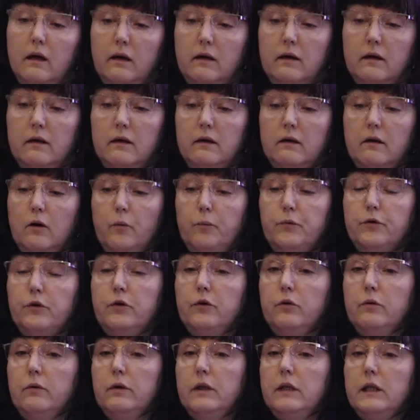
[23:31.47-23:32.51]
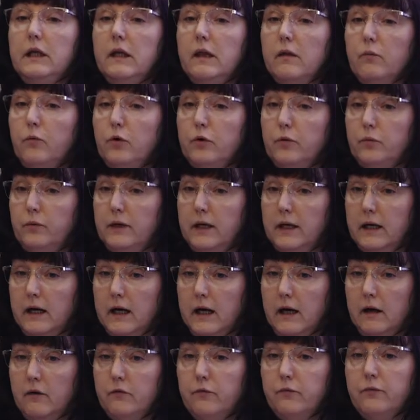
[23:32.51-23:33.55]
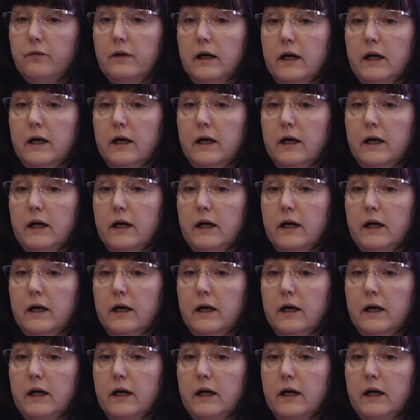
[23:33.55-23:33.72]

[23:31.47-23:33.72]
uh, opportunities, what we have.